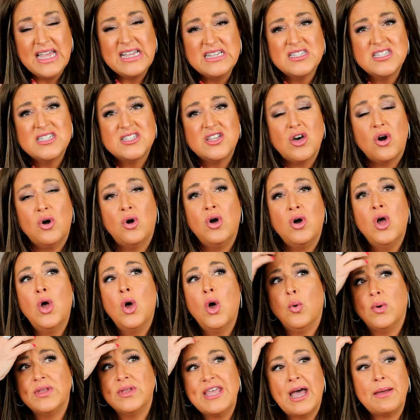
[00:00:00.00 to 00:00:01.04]
And so
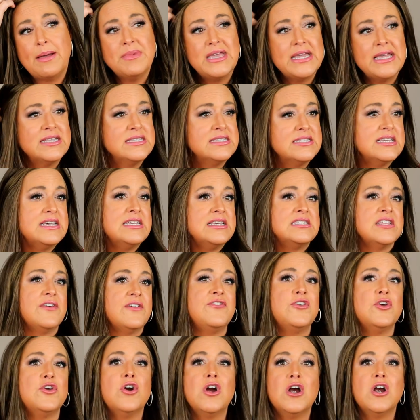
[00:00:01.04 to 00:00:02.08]
what that means is
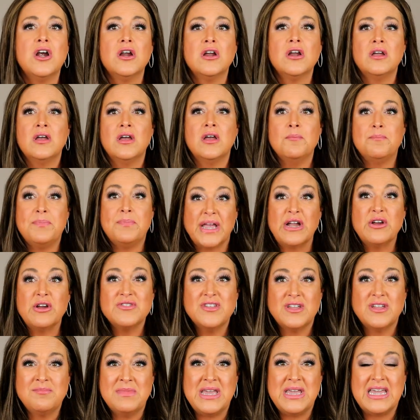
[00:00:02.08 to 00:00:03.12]
if you're
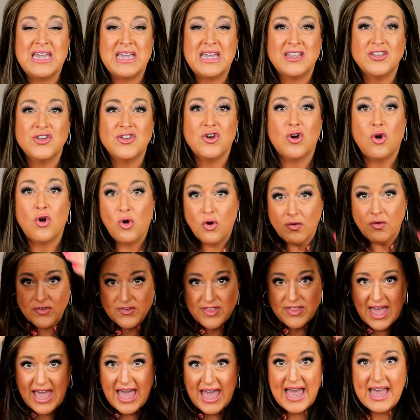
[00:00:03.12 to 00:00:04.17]
bigger than me and you're
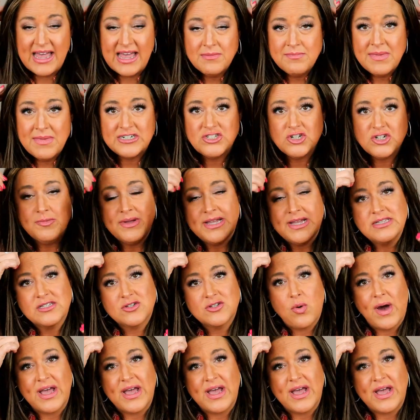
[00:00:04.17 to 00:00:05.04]
over the head measurements,